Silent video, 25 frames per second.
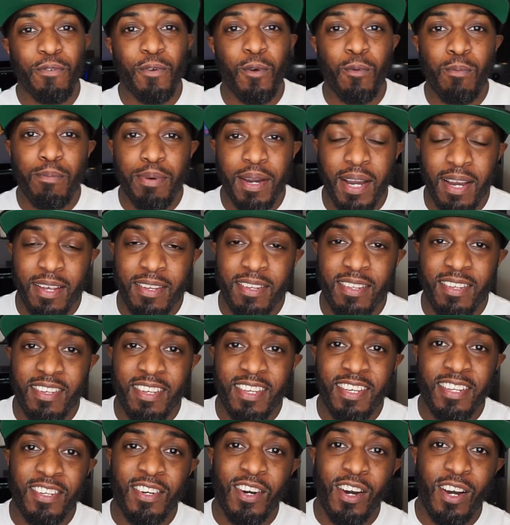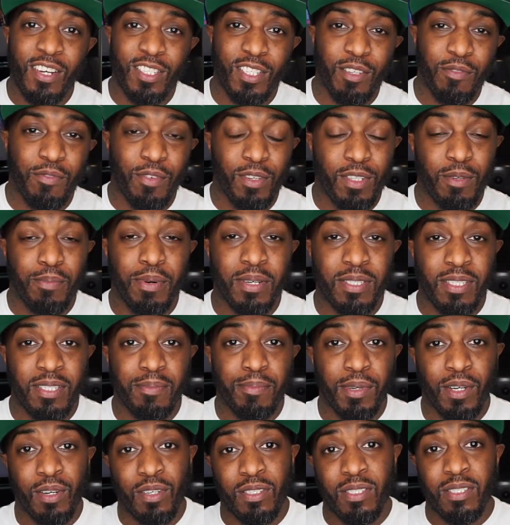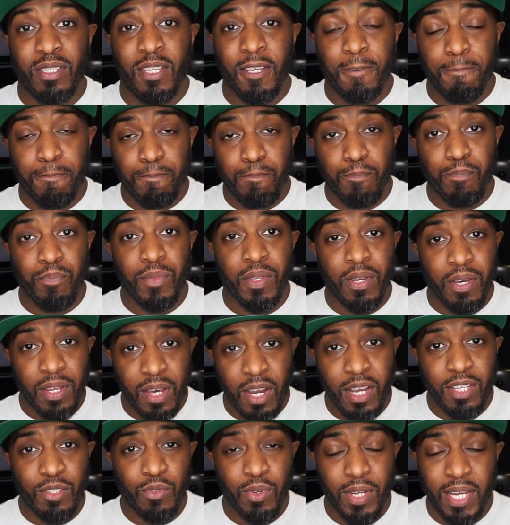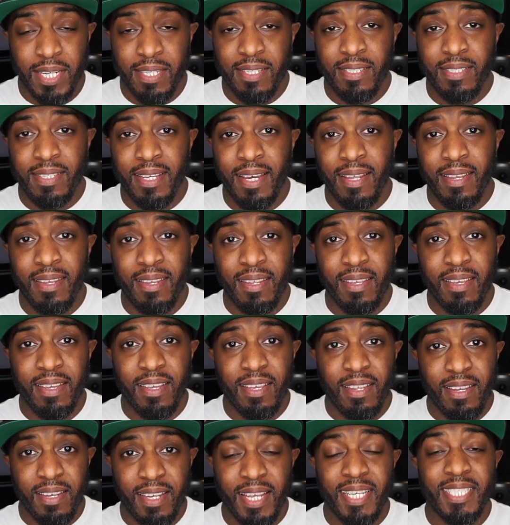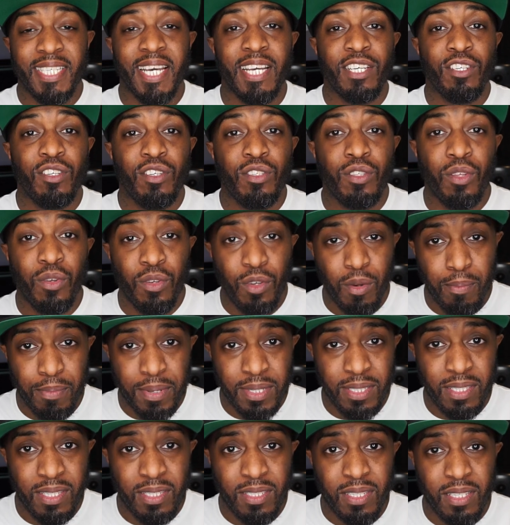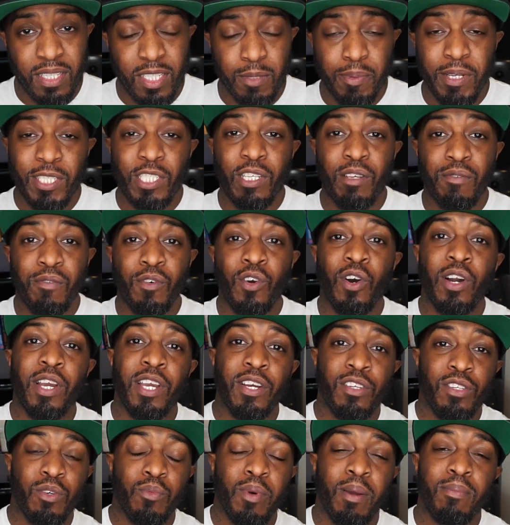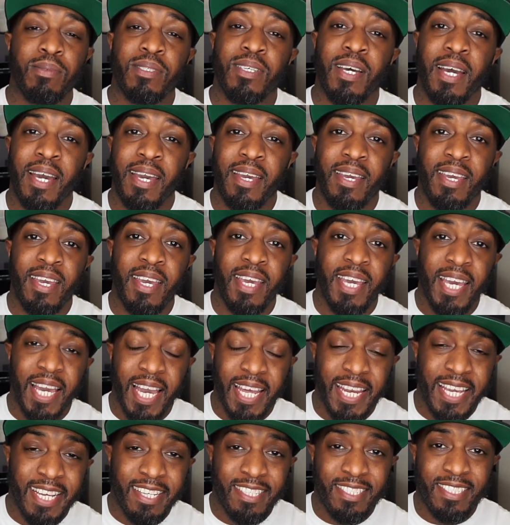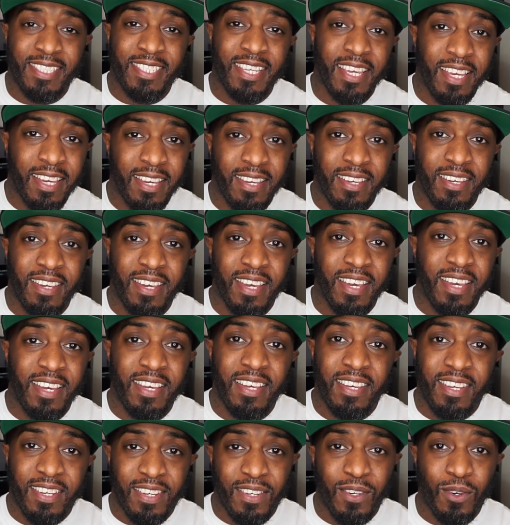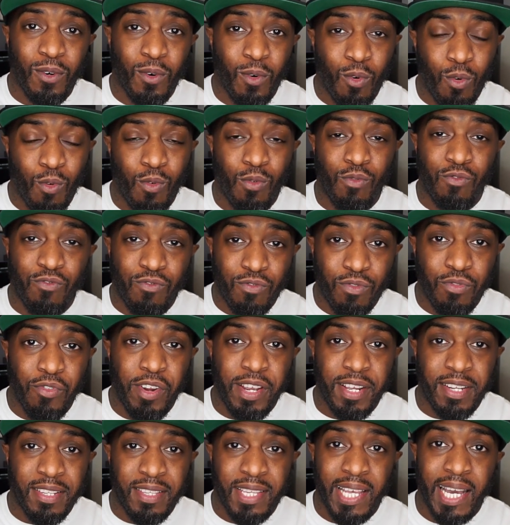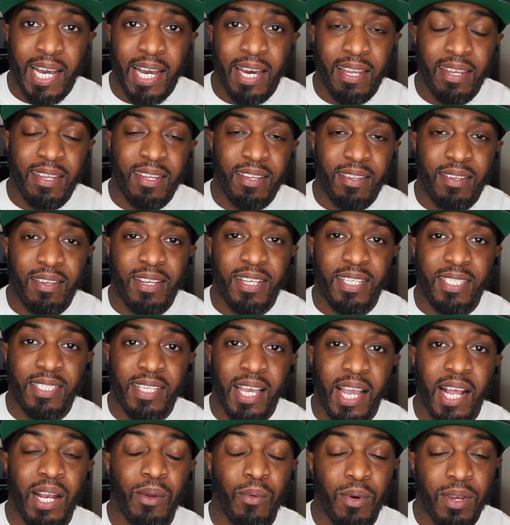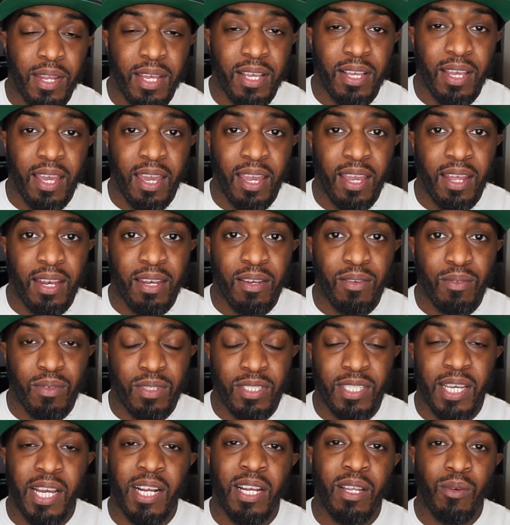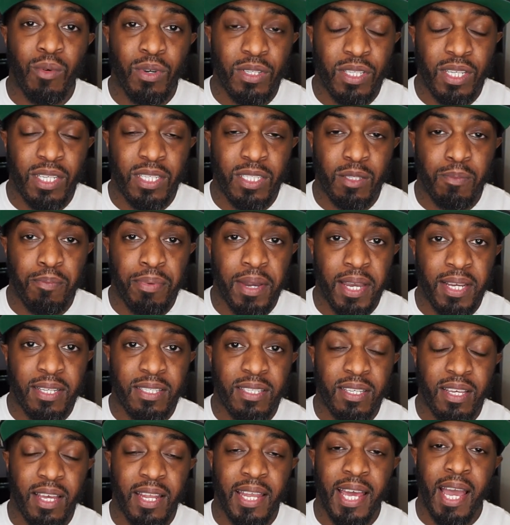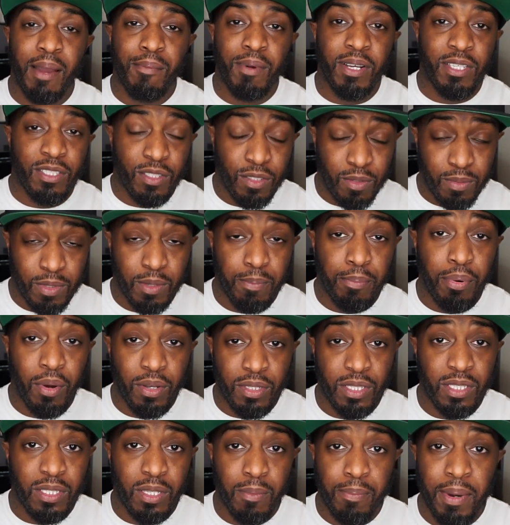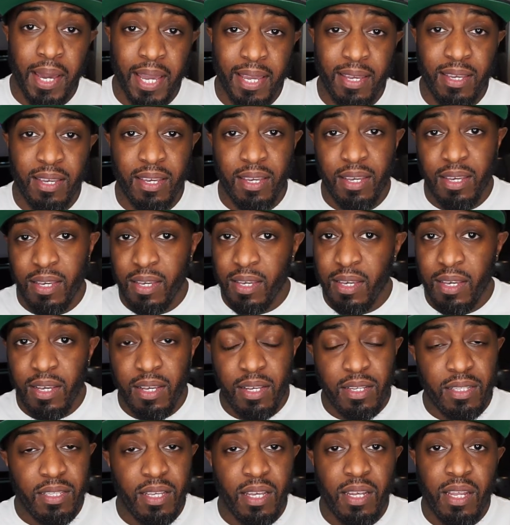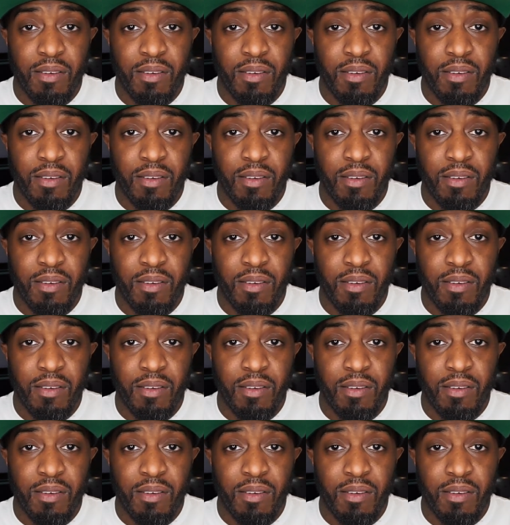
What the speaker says: feel bad in asking for a deposit, because an artist would understand that's how you do your business, especially if you've got it on your website and they can see it all written down, exactly what they're getting, exactly what to expect and how much deposit to pay. Then